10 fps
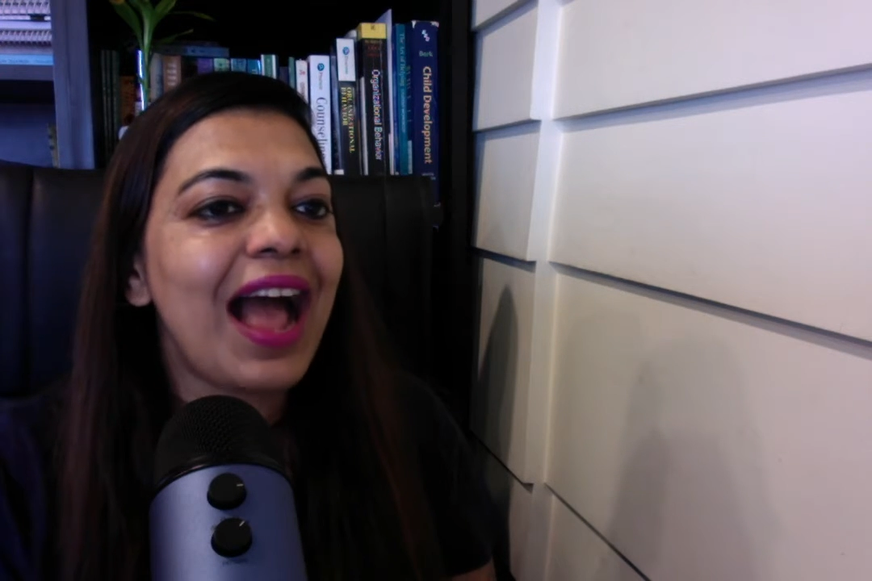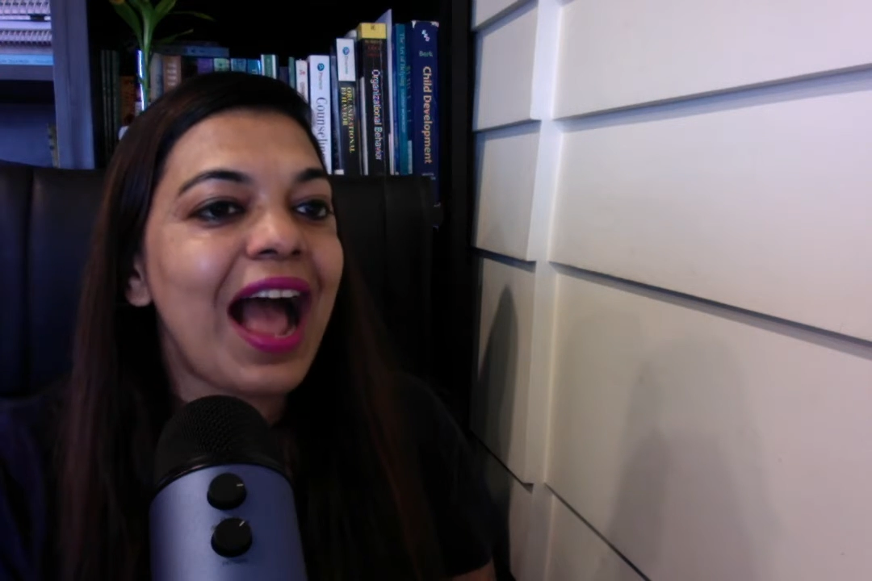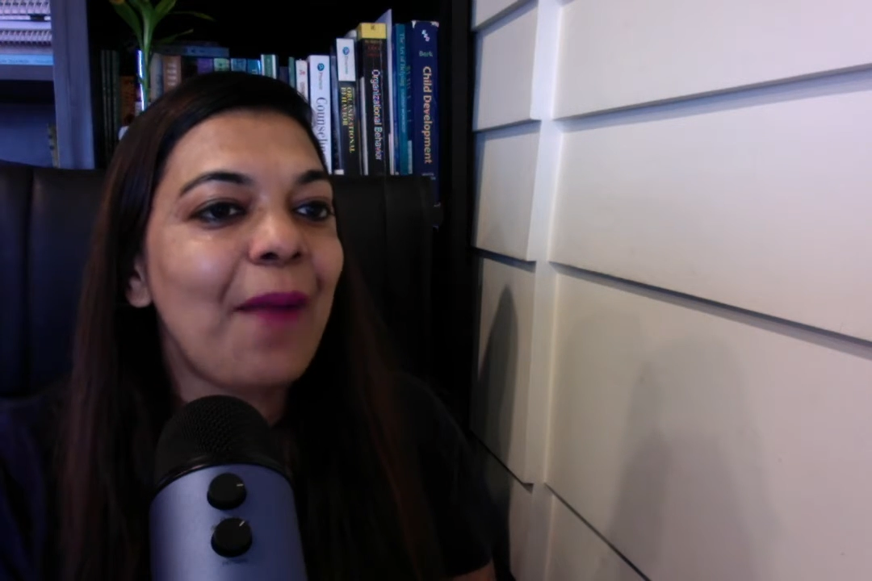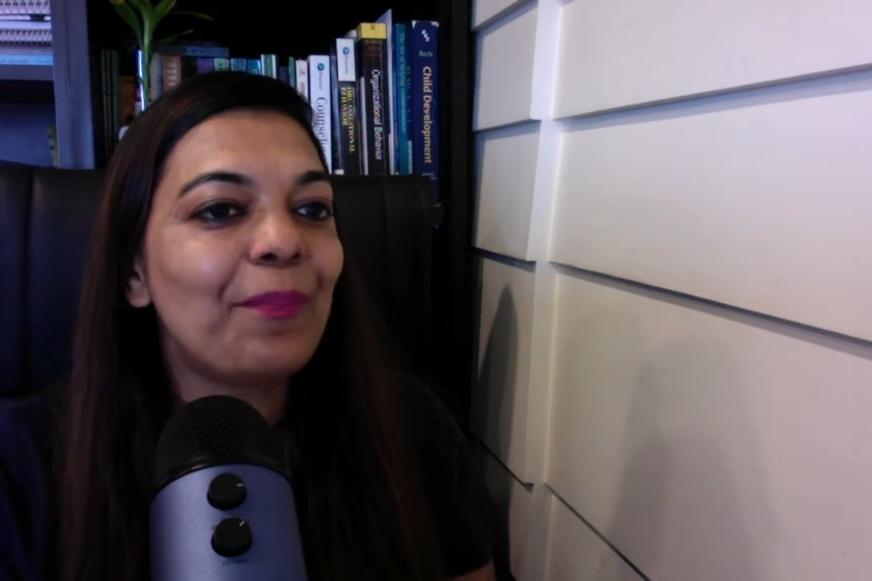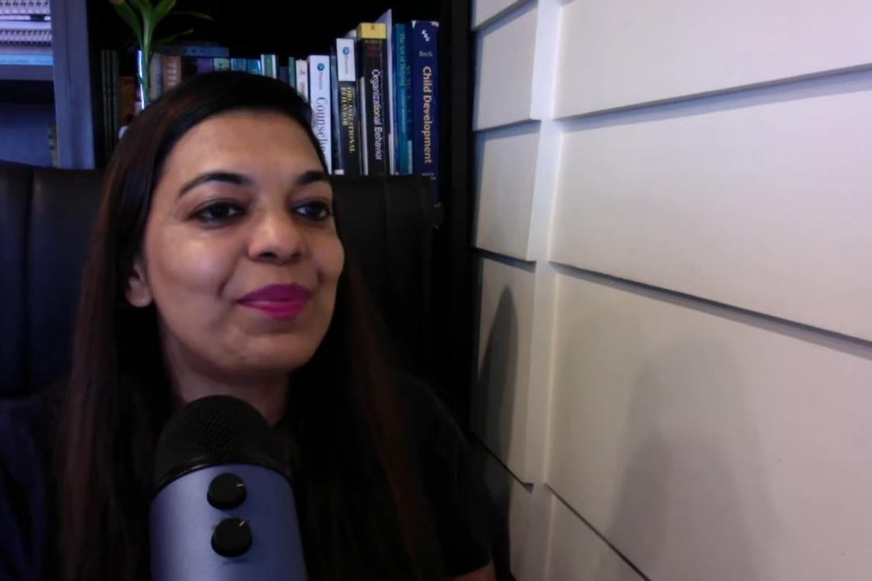
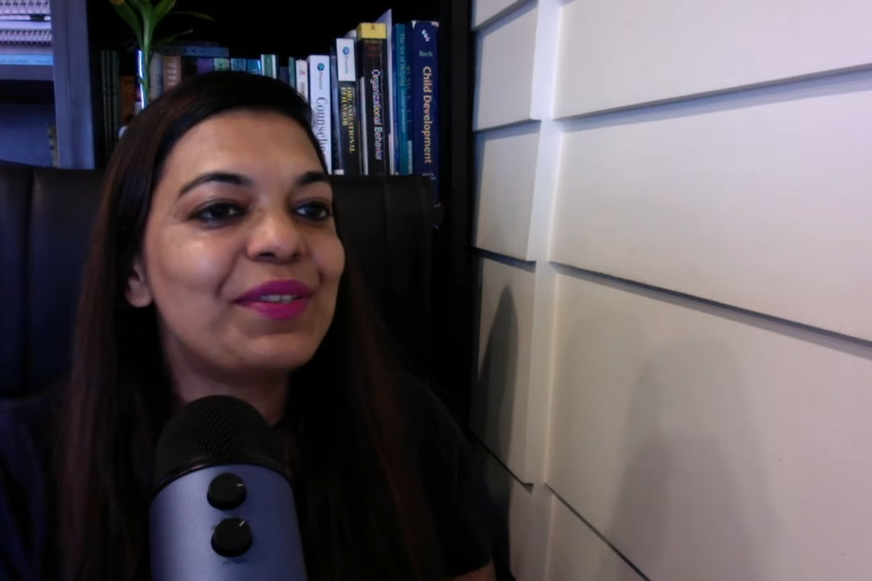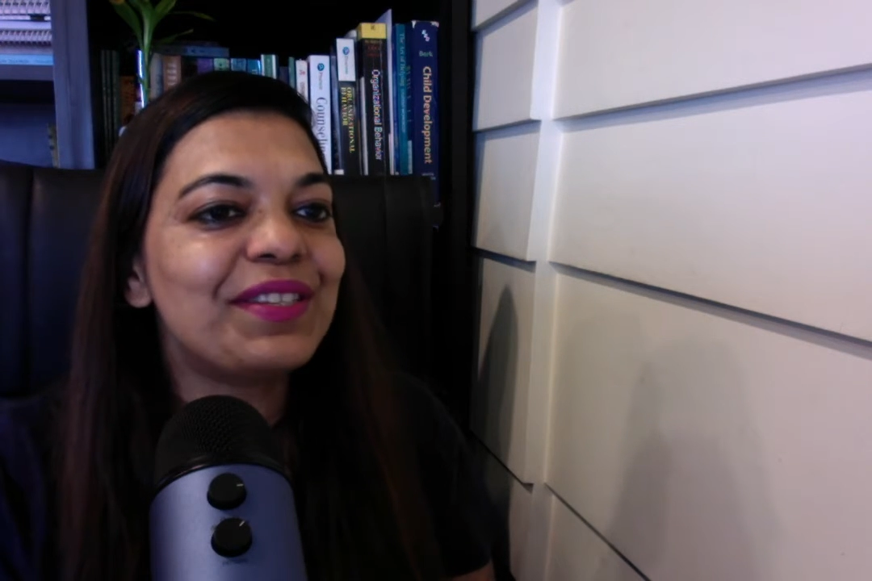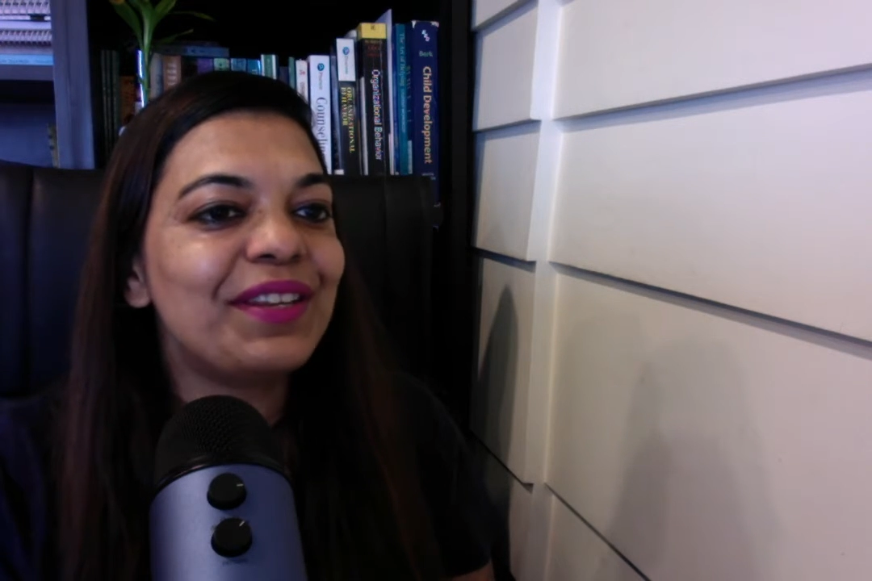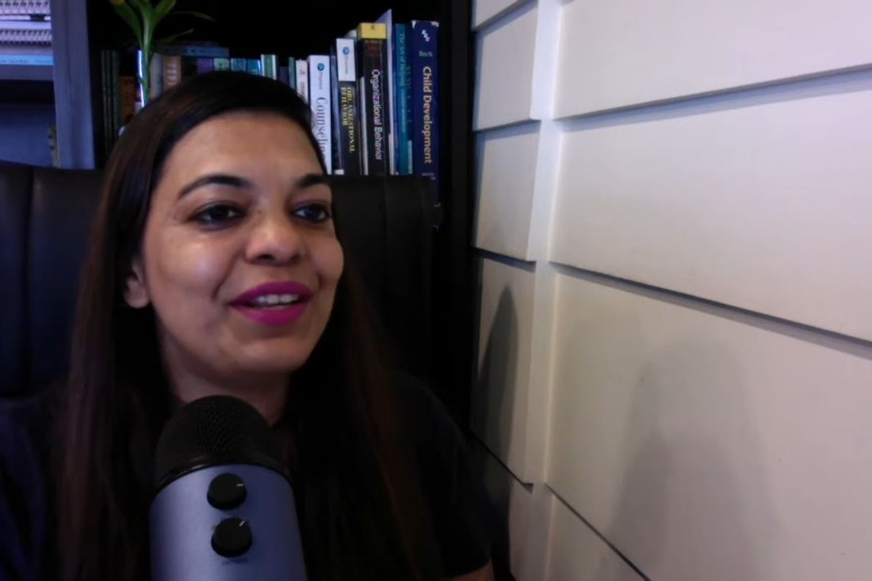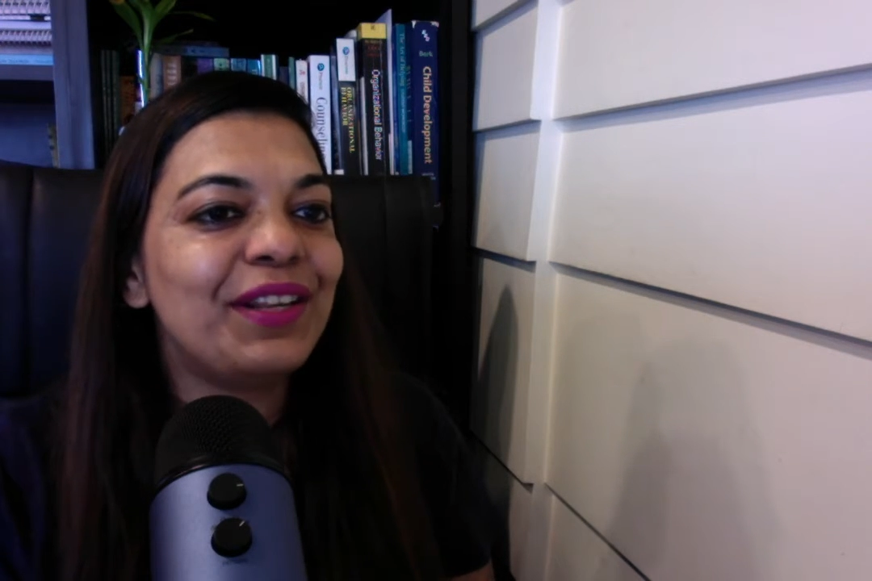
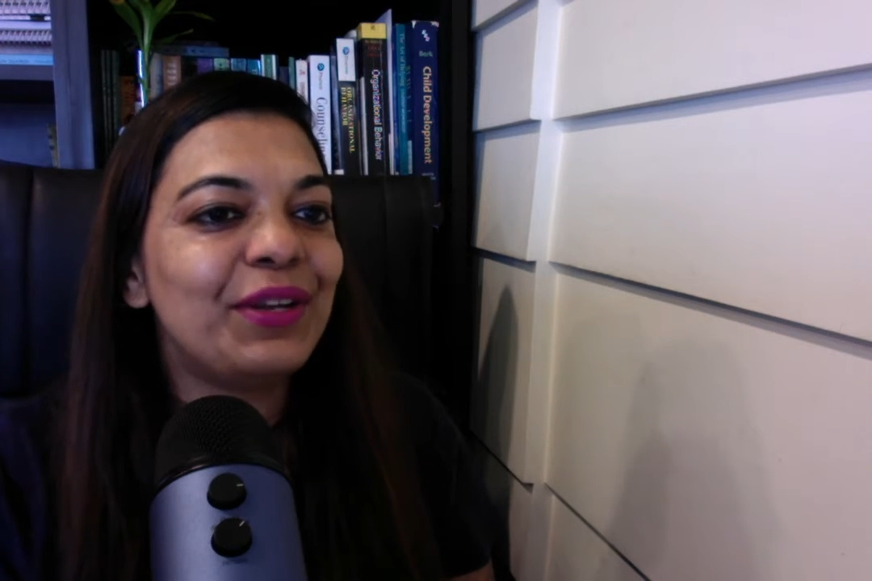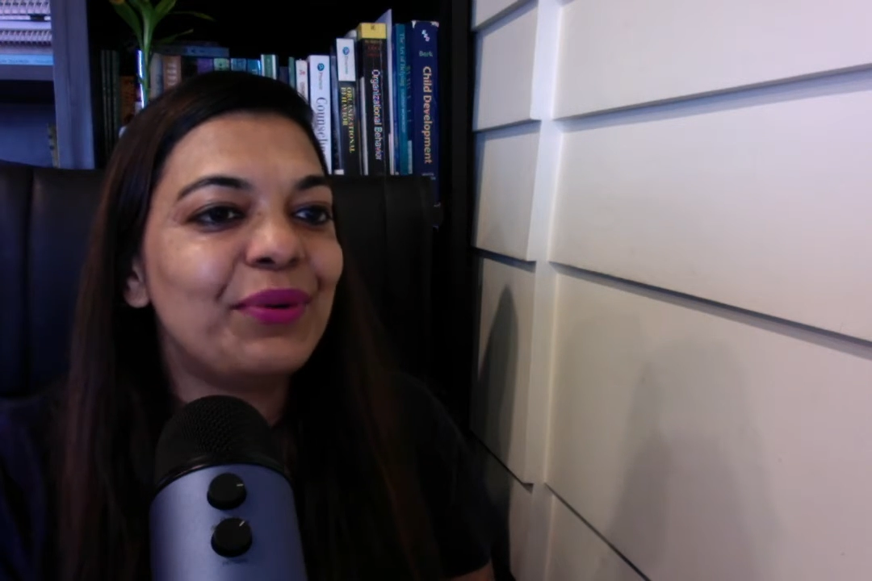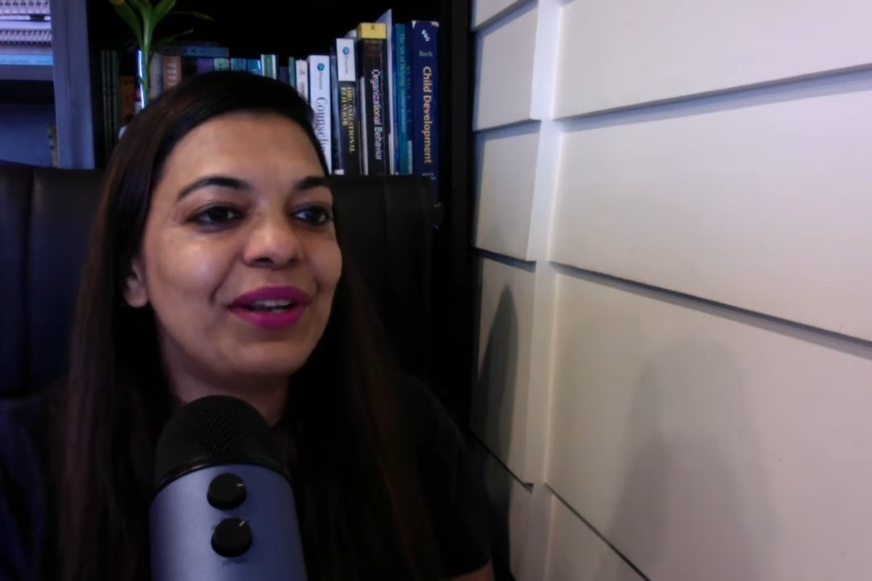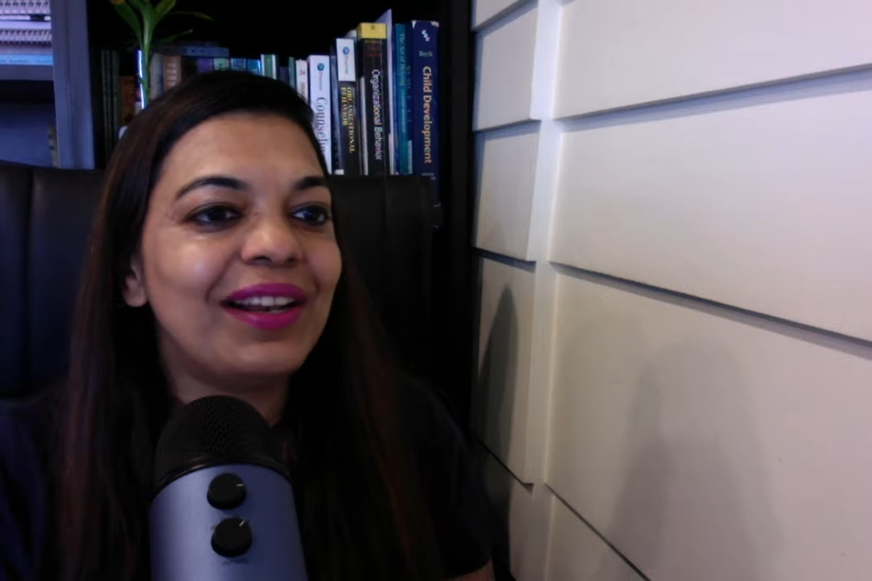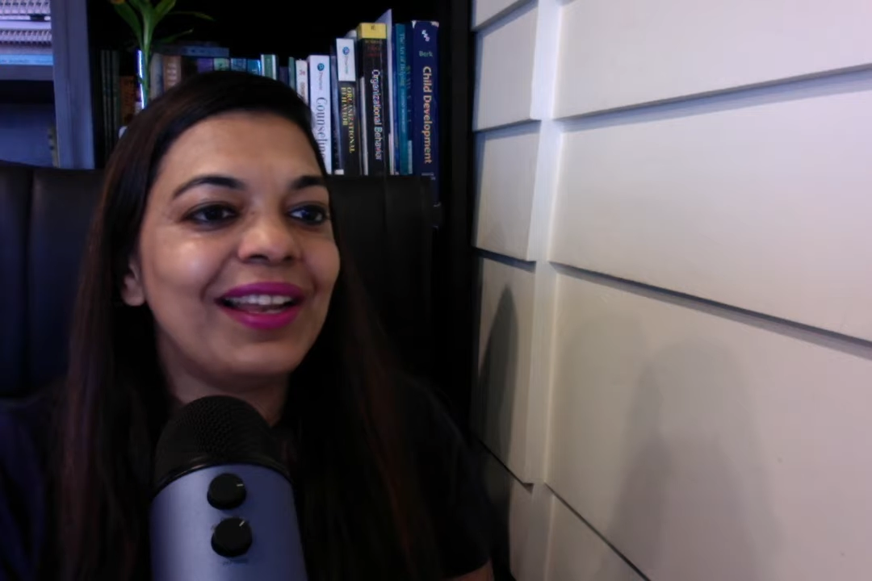
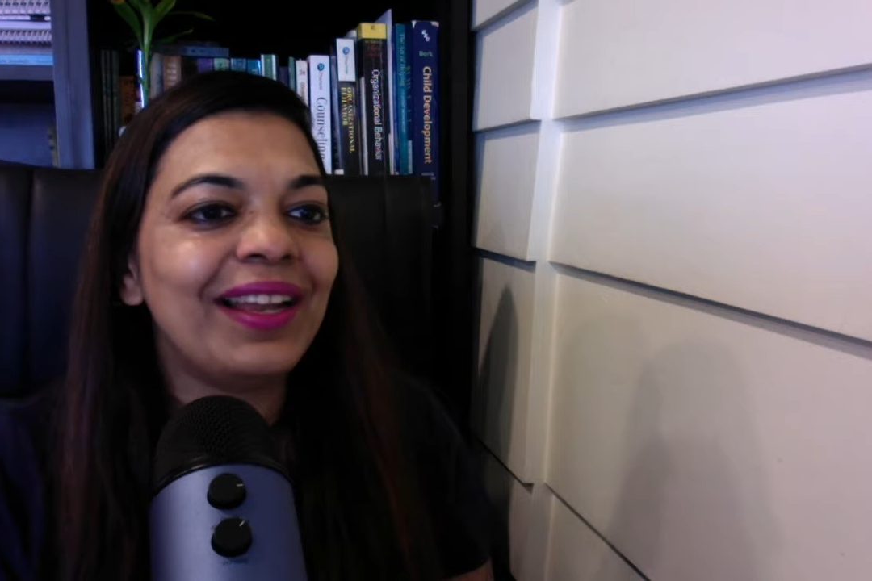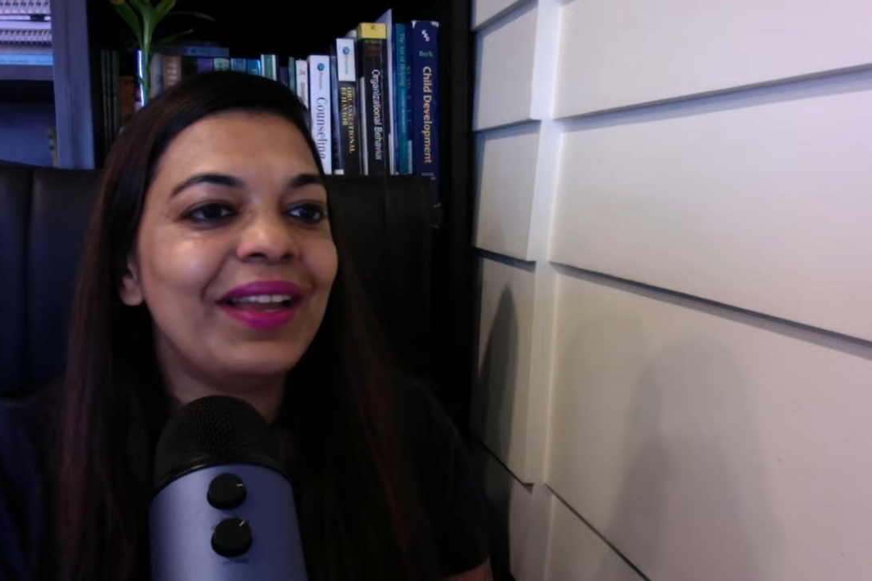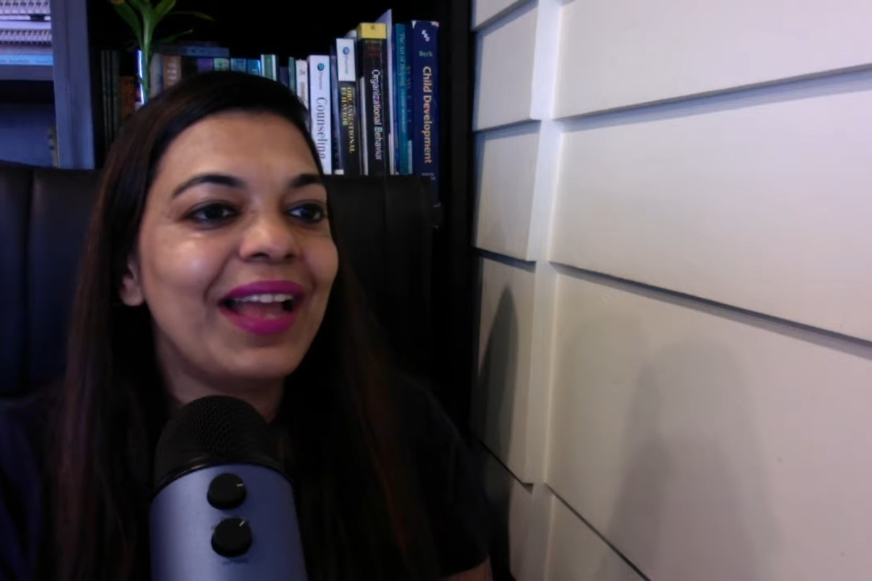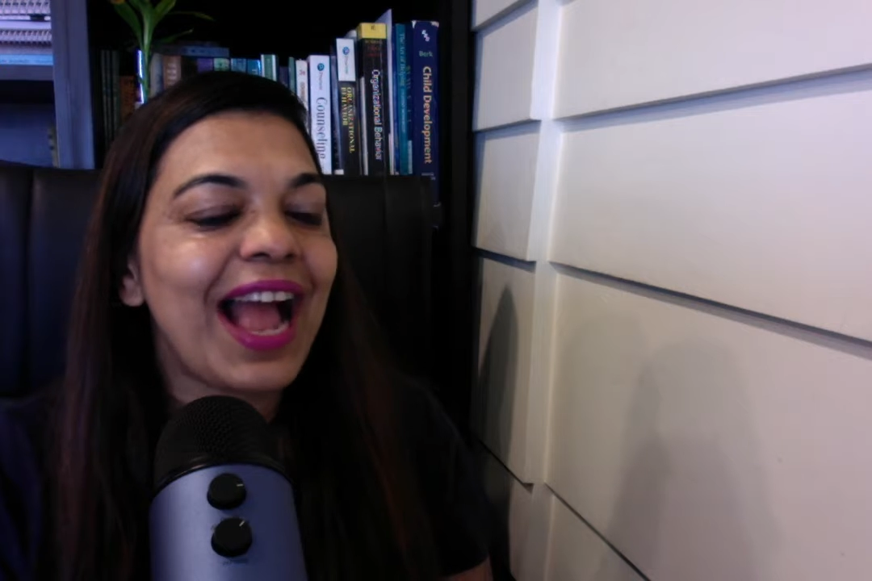absolutely